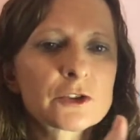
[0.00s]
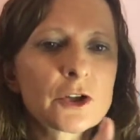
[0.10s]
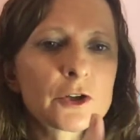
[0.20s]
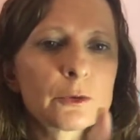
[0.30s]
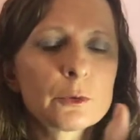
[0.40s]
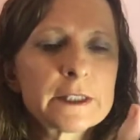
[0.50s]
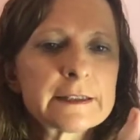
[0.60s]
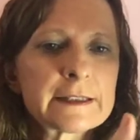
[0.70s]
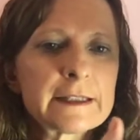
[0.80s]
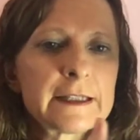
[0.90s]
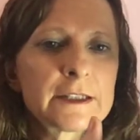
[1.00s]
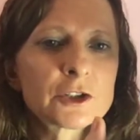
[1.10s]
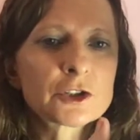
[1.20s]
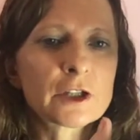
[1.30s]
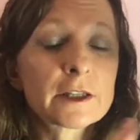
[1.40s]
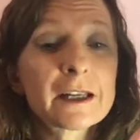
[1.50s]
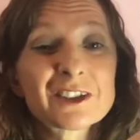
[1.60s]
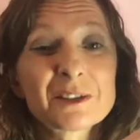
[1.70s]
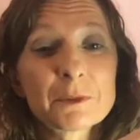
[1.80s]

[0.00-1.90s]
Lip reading: turquoisey-ish, and actually